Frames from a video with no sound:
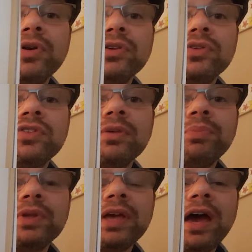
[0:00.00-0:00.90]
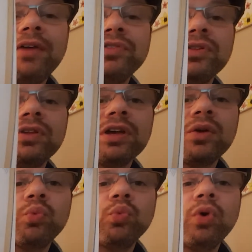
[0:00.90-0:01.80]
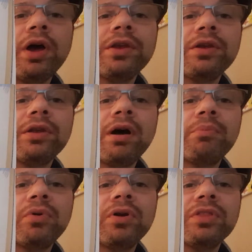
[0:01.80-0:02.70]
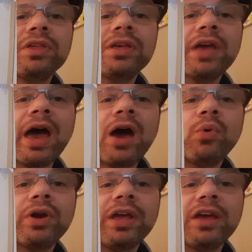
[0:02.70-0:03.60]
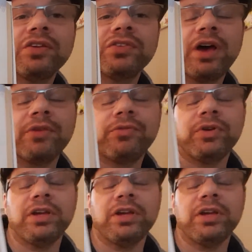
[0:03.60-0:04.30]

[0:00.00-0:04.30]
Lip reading: You simply have to look at what number the hour hand is on for